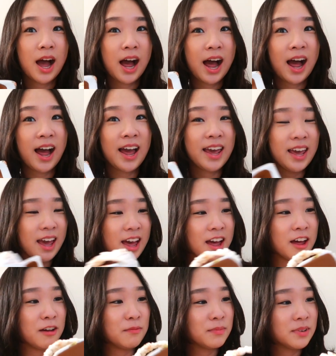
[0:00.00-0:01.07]
I
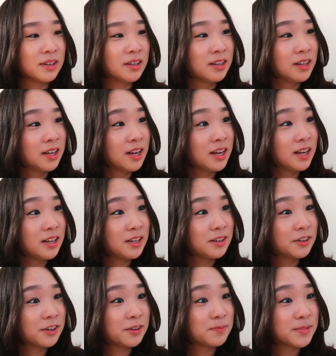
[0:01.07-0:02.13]
am
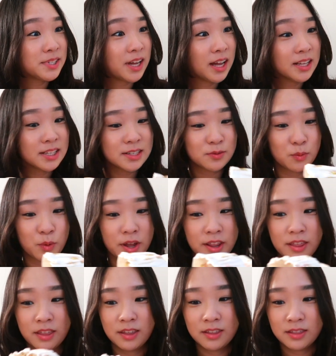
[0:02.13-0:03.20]
obsessed with
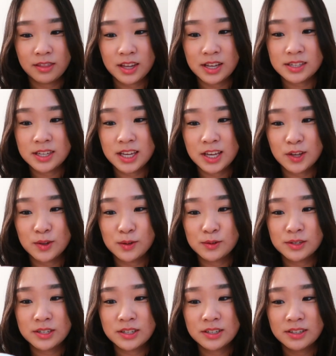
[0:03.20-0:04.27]
these
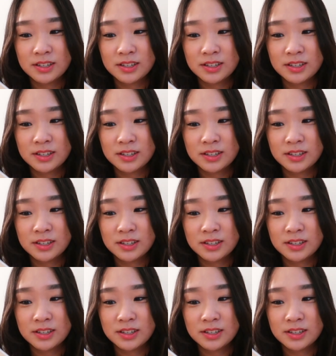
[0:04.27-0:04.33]
heels.